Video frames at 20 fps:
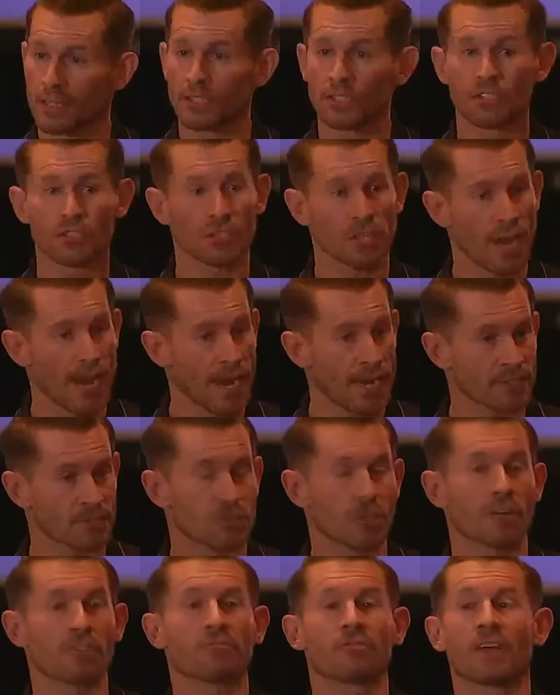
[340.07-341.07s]
Change.
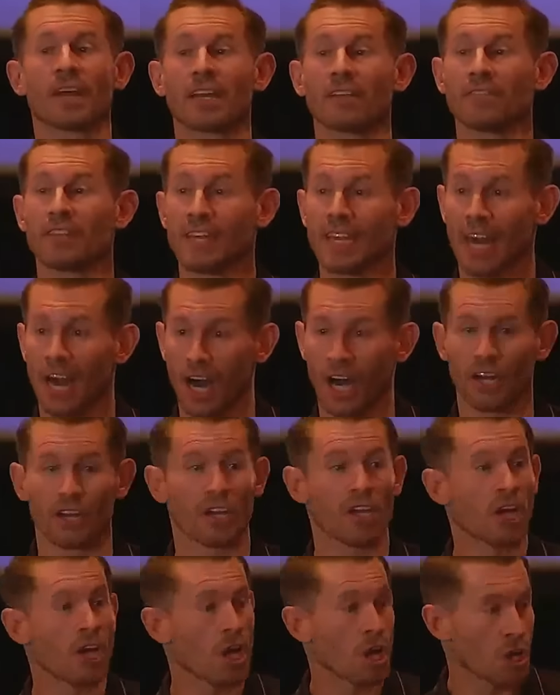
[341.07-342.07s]
They're afraid of the
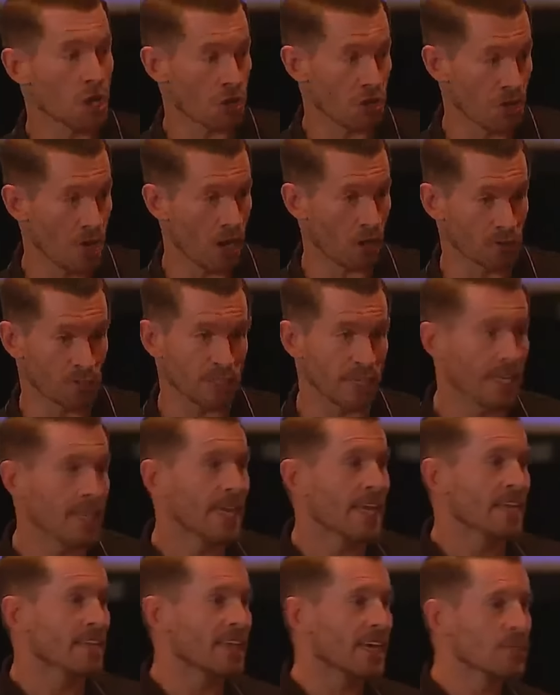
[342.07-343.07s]
unknown. See,
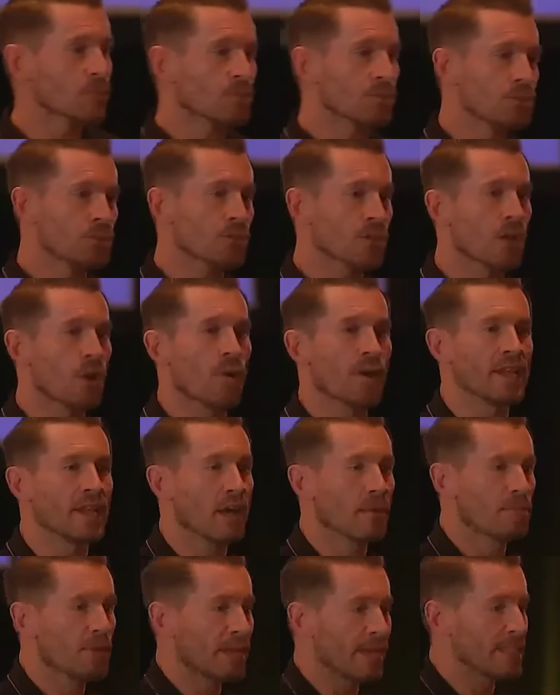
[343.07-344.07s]
that's what you're going
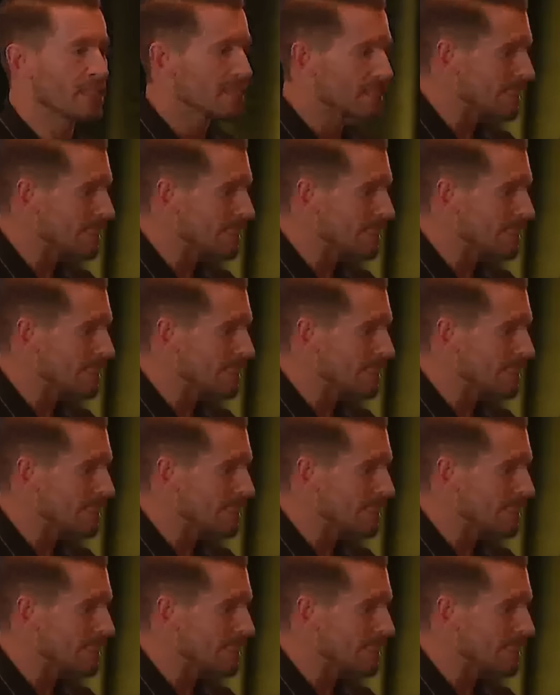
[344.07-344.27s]
up against